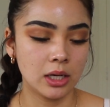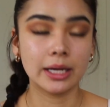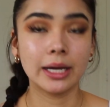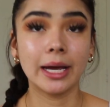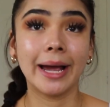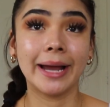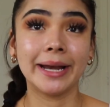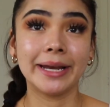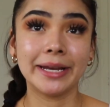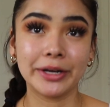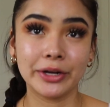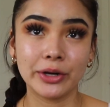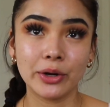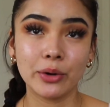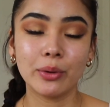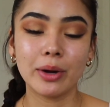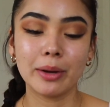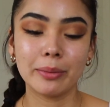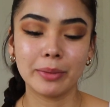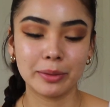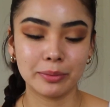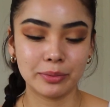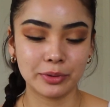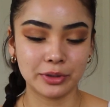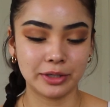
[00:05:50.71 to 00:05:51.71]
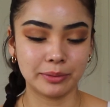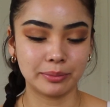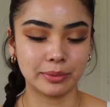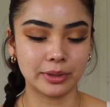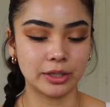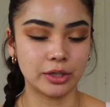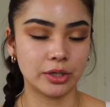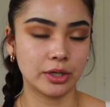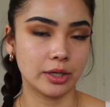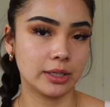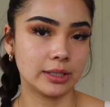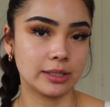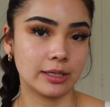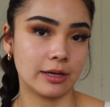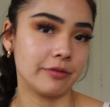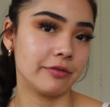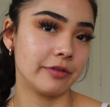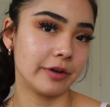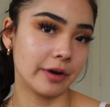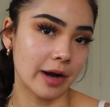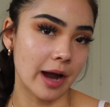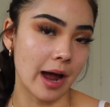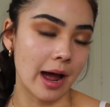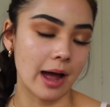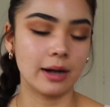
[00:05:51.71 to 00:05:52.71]
I need to go wet my beauty blender because I
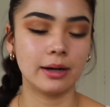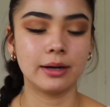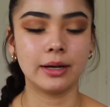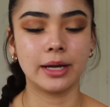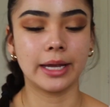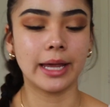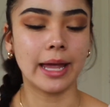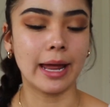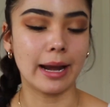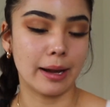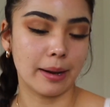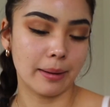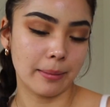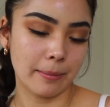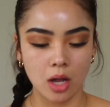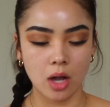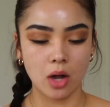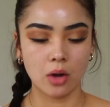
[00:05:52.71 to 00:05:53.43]
forgot again.